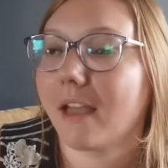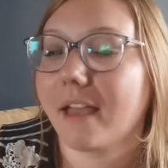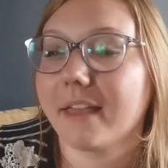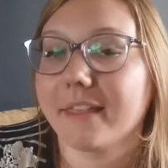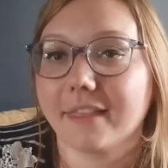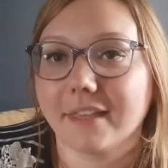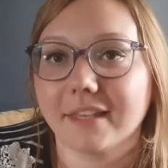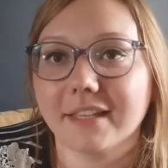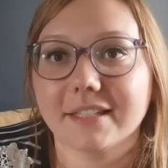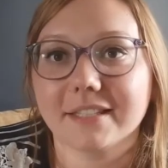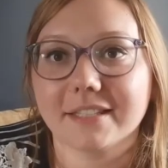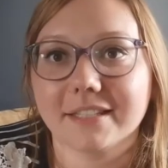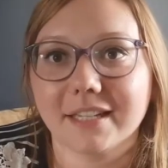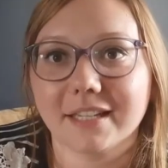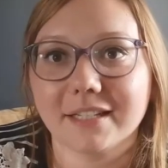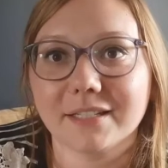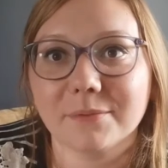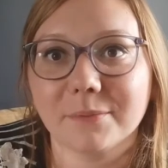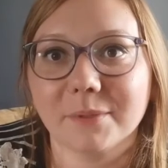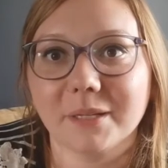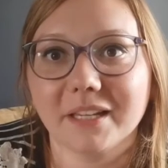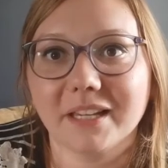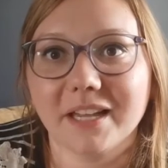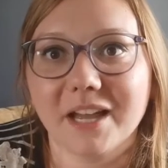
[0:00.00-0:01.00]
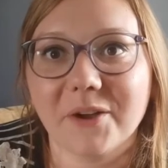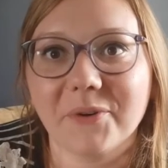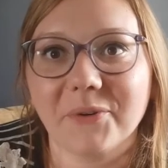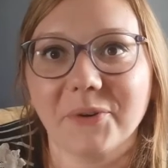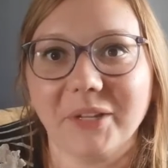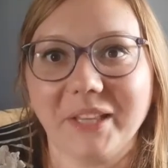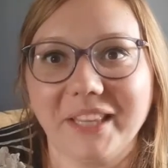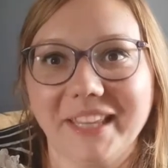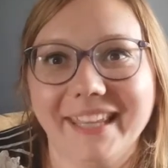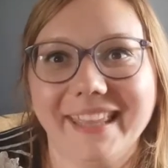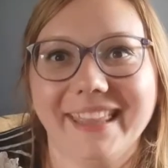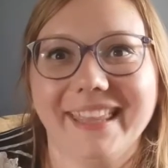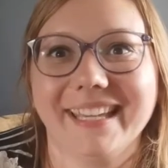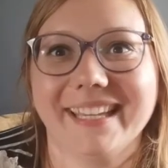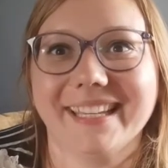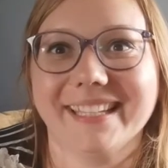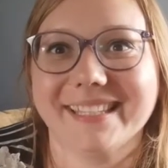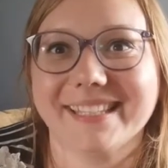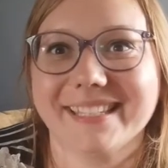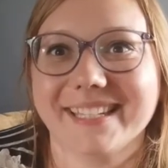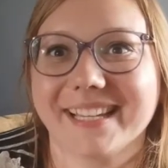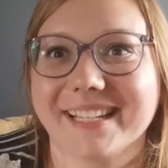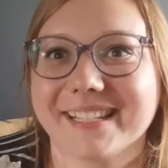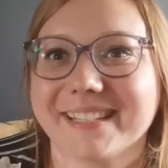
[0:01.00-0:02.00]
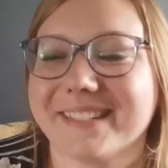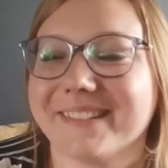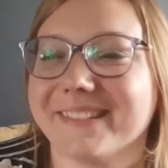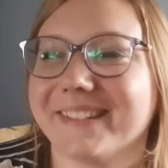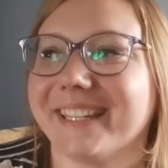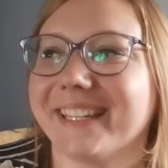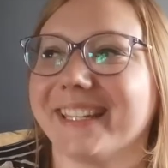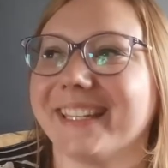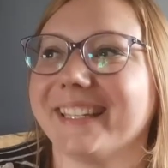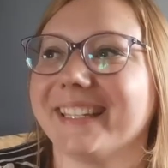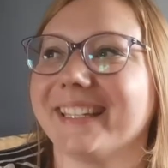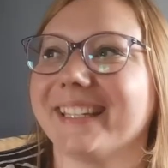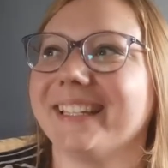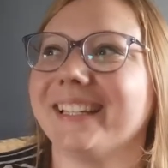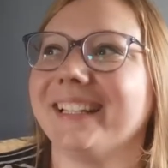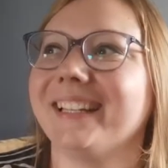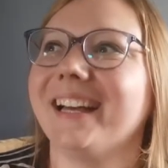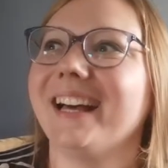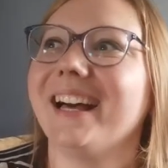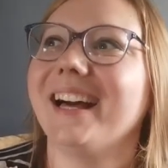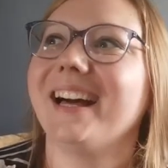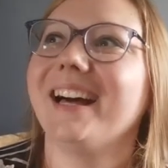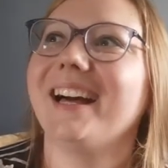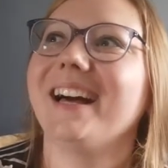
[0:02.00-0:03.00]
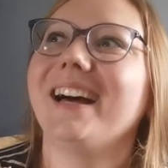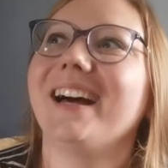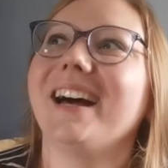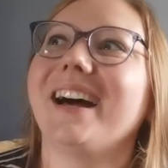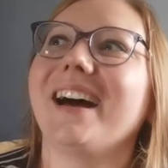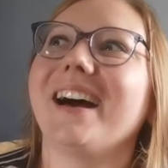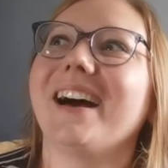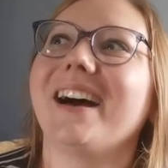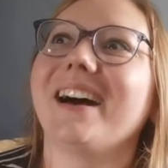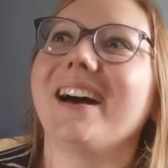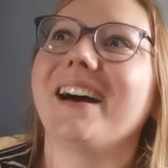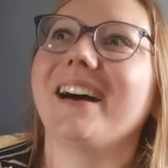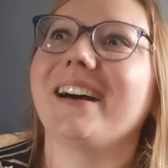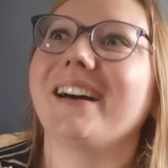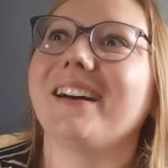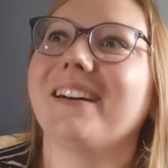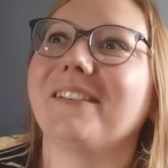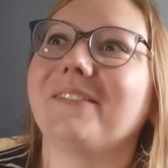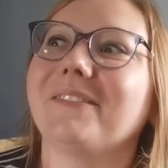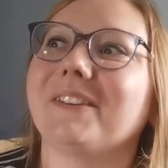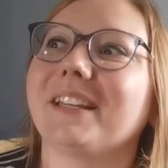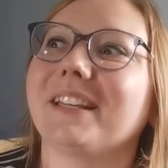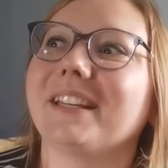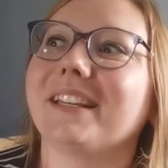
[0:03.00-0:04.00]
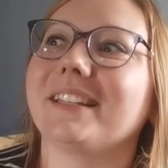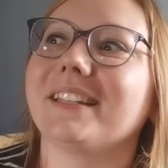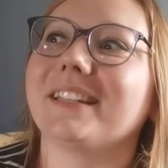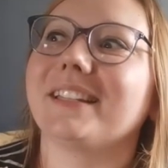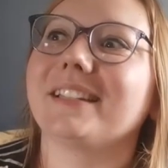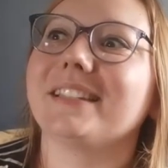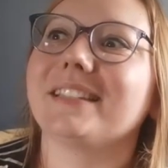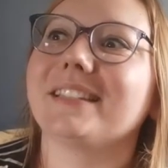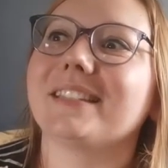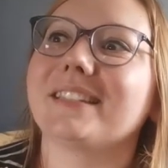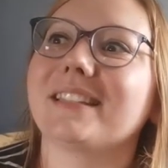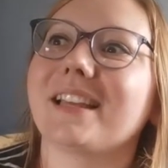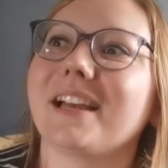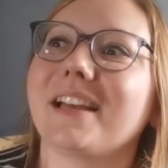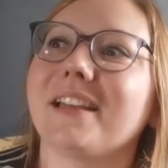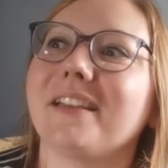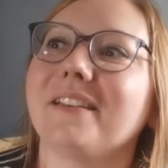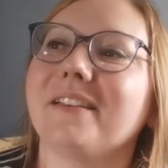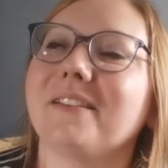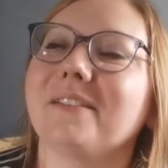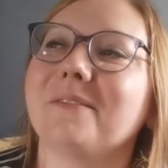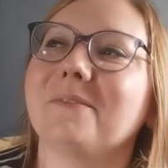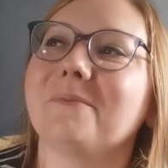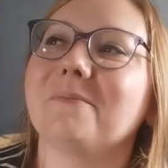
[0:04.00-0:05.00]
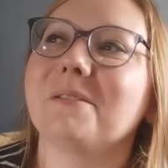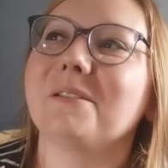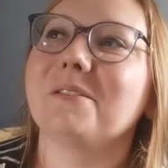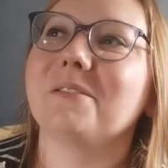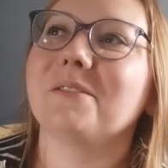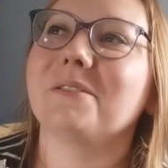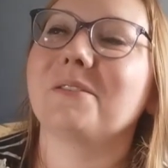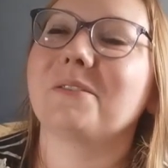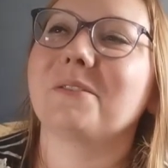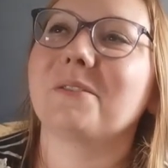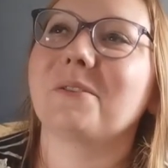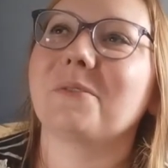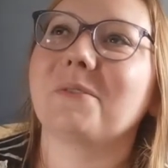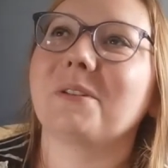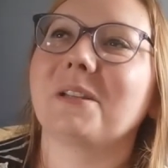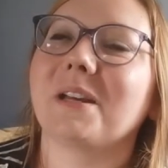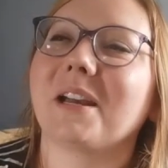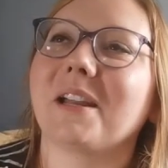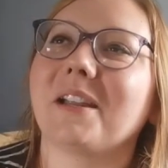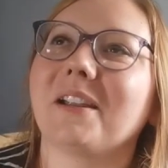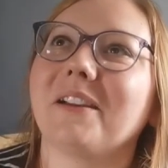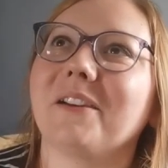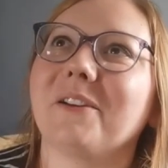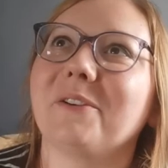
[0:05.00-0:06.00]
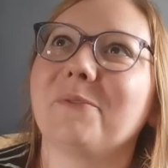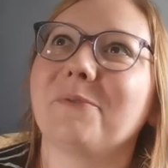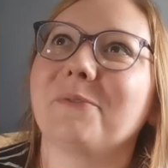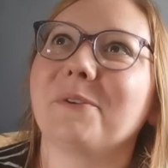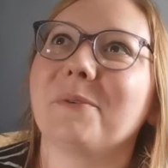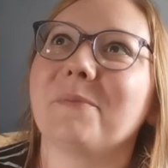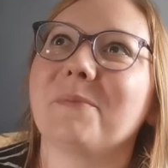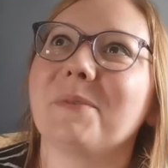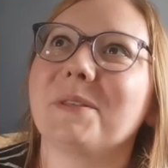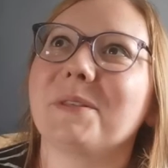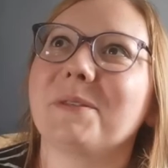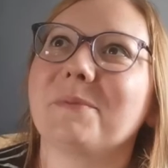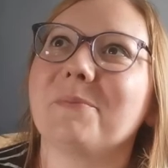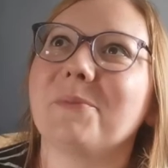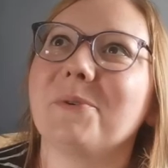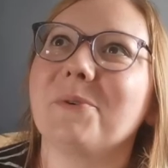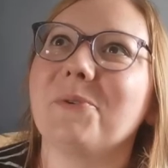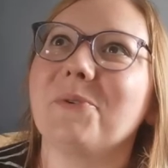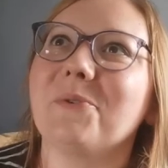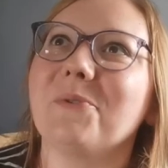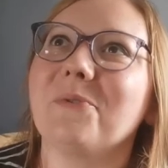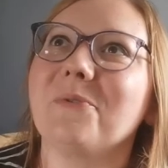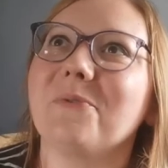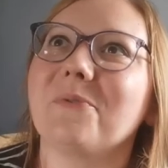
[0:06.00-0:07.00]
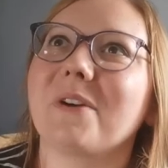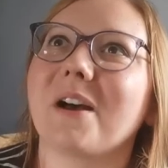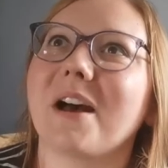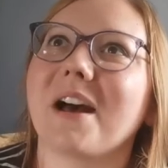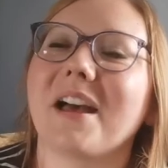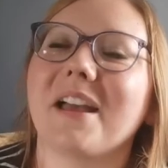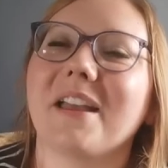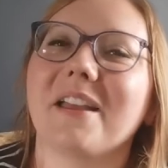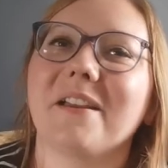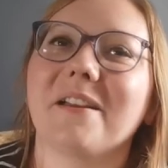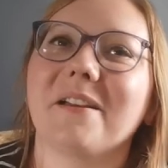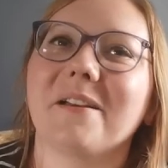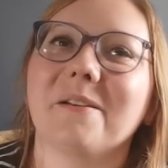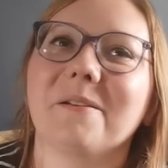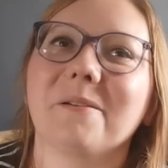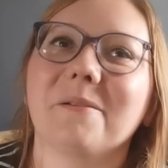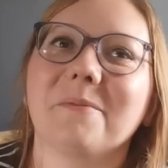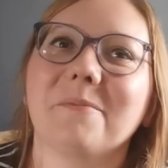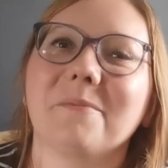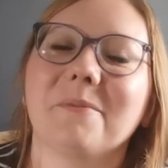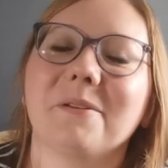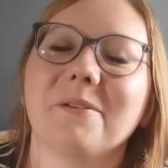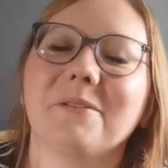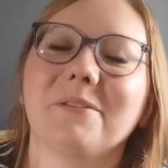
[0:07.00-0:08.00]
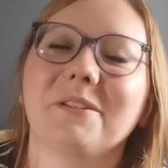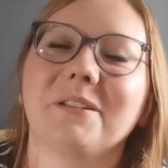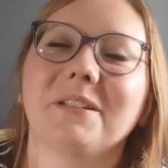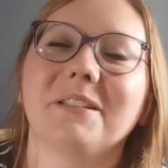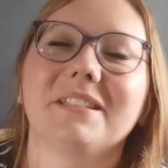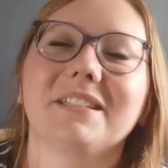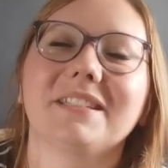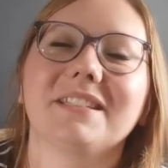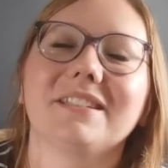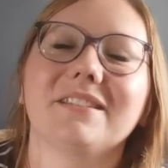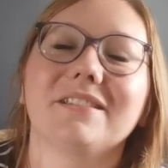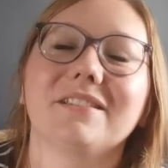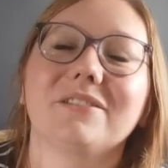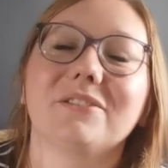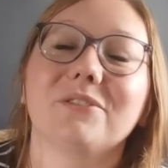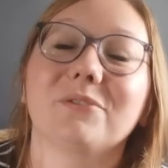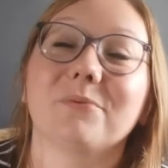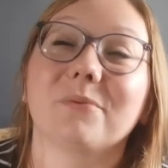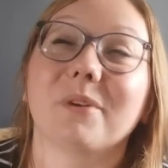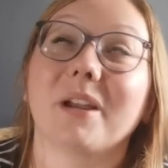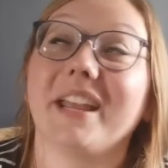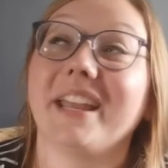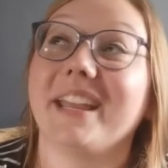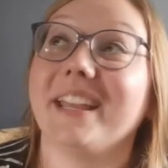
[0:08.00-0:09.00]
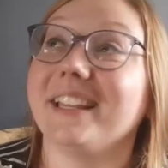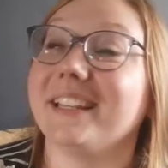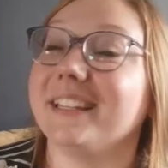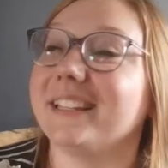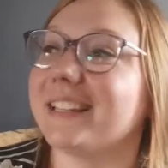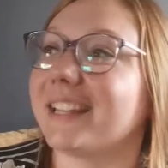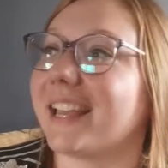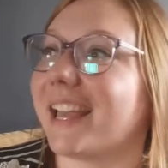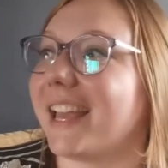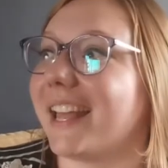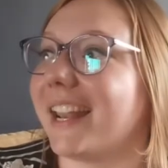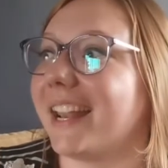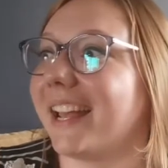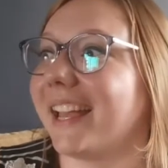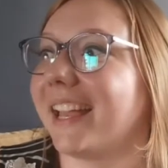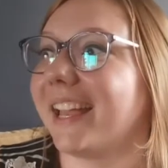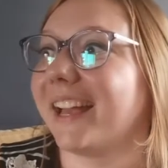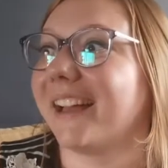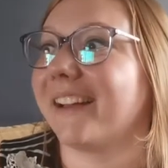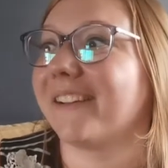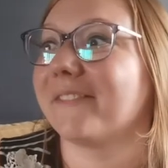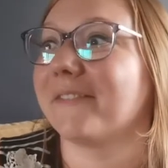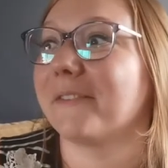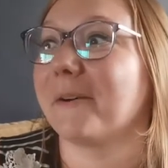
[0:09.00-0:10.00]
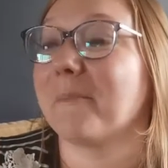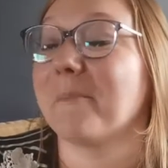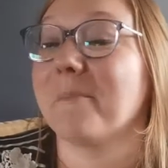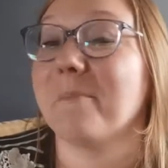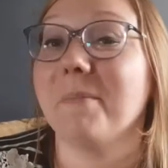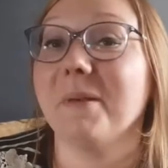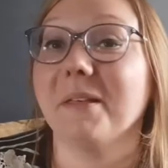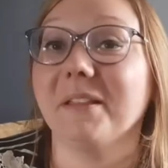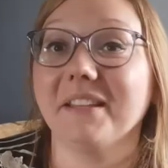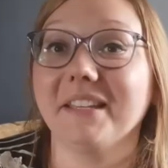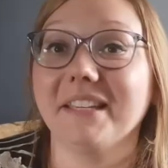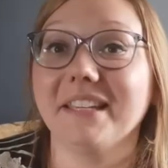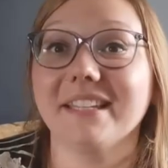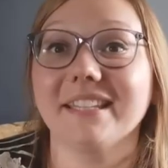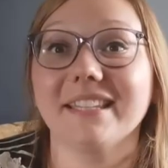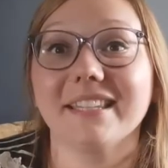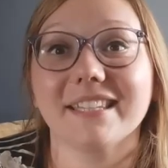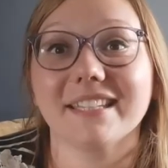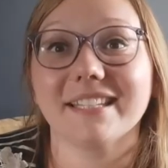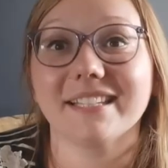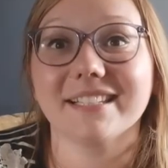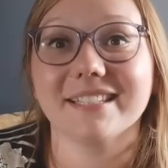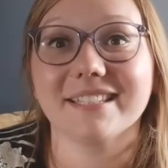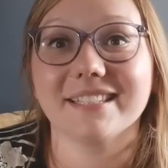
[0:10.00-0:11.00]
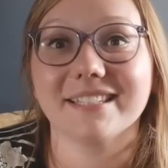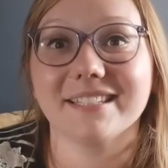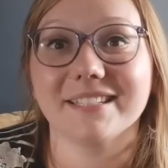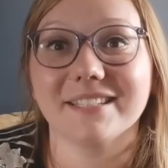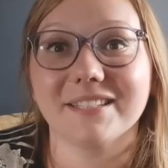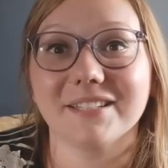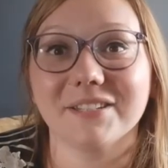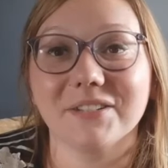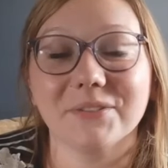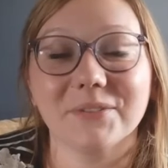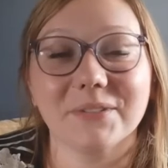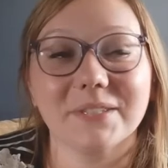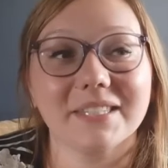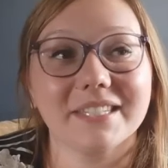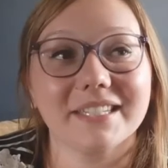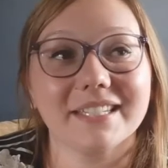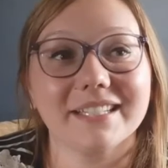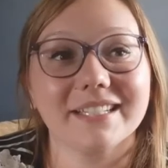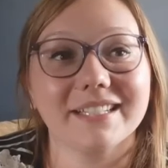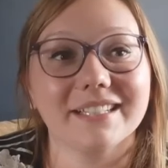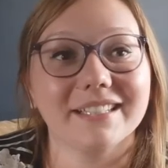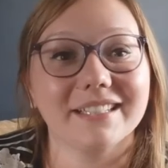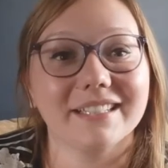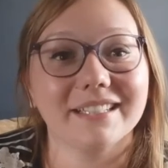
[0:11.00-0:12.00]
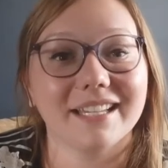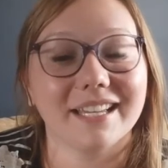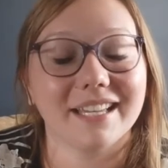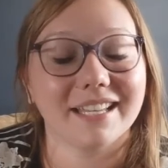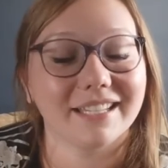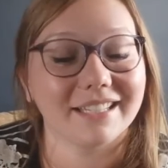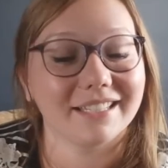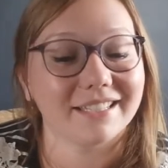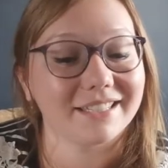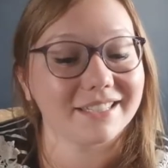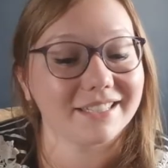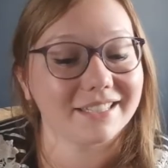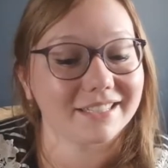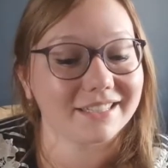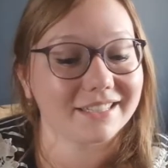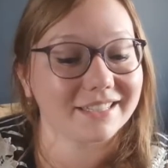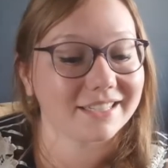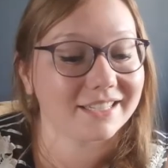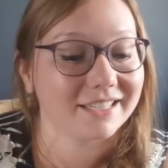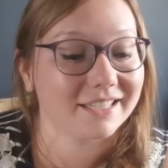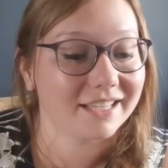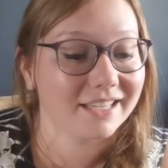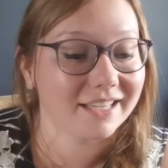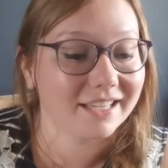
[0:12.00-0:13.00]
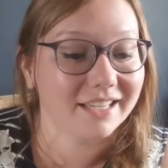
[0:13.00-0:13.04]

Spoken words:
I think it's next week. I really think it's next week. Oh my goodness. I am so tired from this move. I am just drained and I have a million things to do still, and it's just,